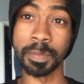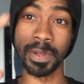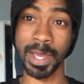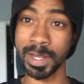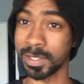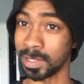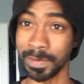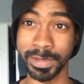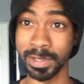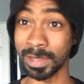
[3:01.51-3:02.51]
planets and
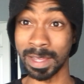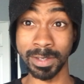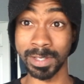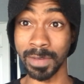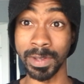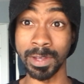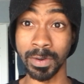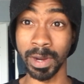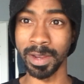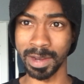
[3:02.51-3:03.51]
everything else that we know
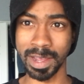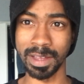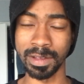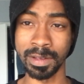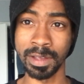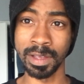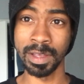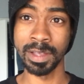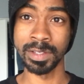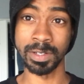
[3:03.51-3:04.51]
right now
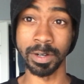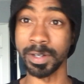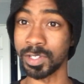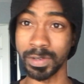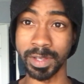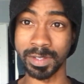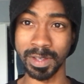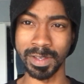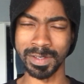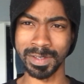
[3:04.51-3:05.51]
started to
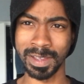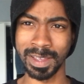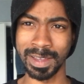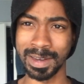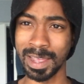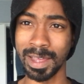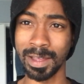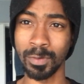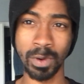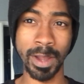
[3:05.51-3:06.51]
exist.
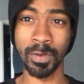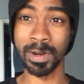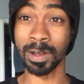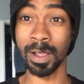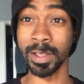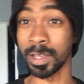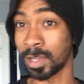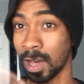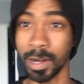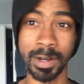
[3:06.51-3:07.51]
Now, why do you want to call it
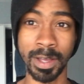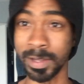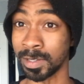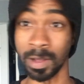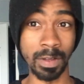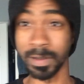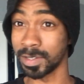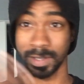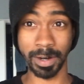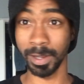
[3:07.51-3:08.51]
God or not is a whole
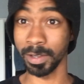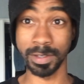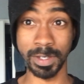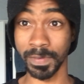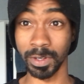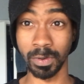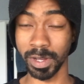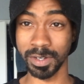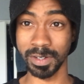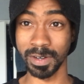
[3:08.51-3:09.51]
entirely different
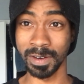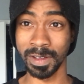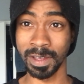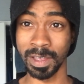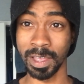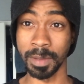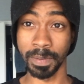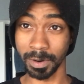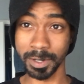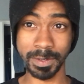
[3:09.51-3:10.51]
question. And
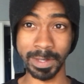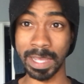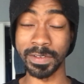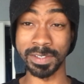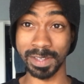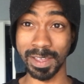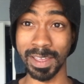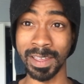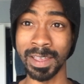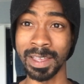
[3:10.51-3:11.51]
personally, I would
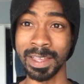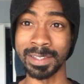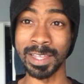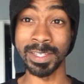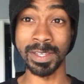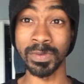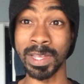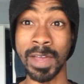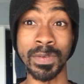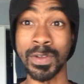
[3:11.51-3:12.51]
say that since we
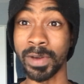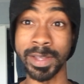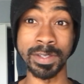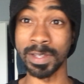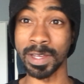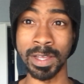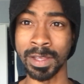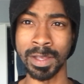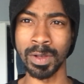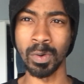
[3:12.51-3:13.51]
have no
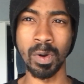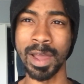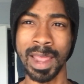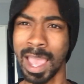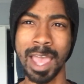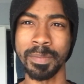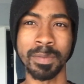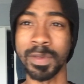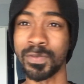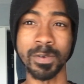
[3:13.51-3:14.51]
idea what
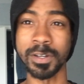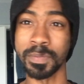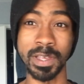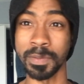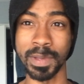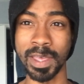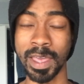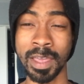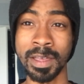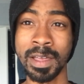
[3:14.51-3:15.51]
happened before the Big
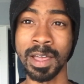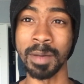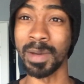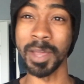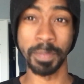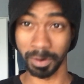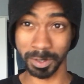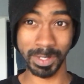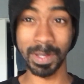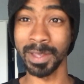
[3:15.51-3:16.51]
Bang, my
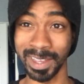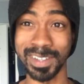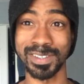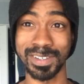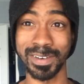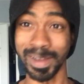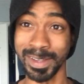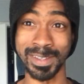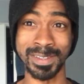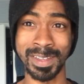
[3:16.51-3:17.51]
personal answer
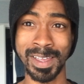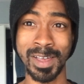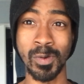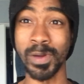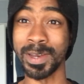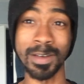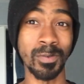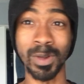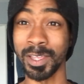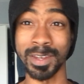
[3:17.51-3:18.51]
is we
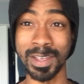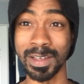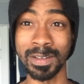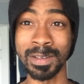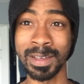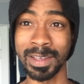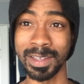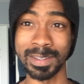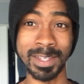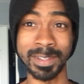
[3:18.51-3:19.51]
don't really know.
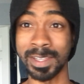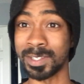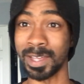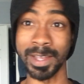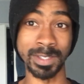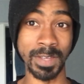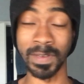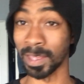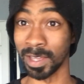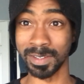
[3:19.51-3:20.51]
That's like the
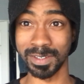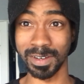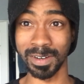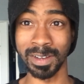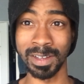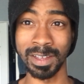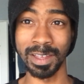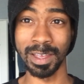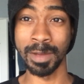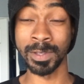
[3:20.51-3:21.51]
scientific answer,
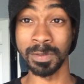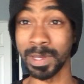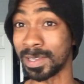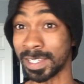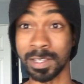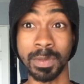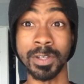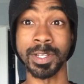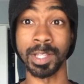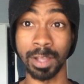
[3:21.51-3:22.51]
and to me like the
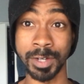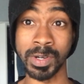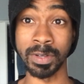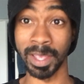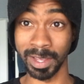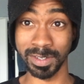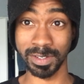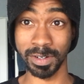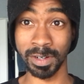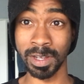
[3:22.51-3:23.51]
most logical
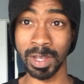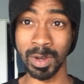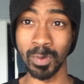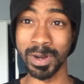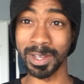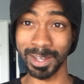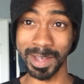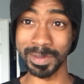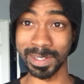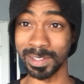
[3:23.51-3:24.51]
answer when it
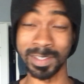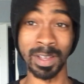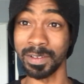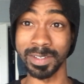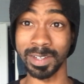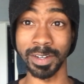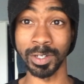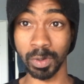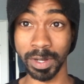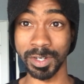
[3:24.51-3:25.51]
comes down to this whole entire
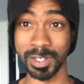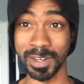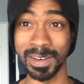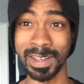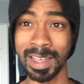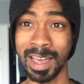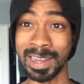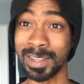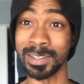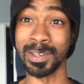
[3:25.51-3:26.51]
question on
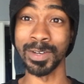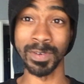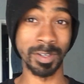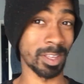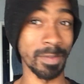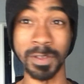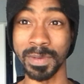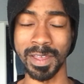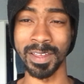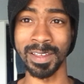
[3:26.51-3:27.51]
how the universe came to
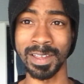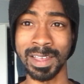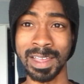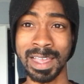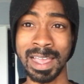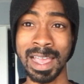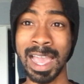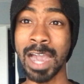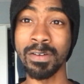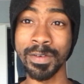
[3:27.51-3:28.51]
be.
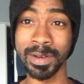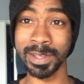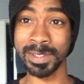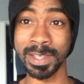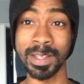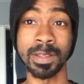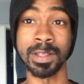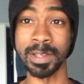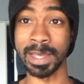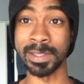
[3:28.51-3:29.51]
However, let's take a
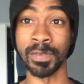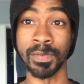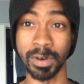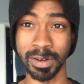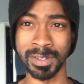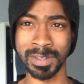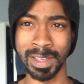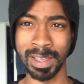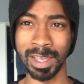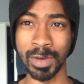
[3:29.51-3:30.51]
look at the verse
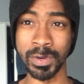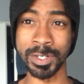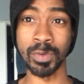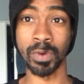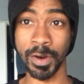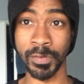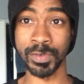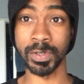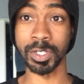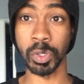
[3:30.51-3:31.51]
in which he referenced for the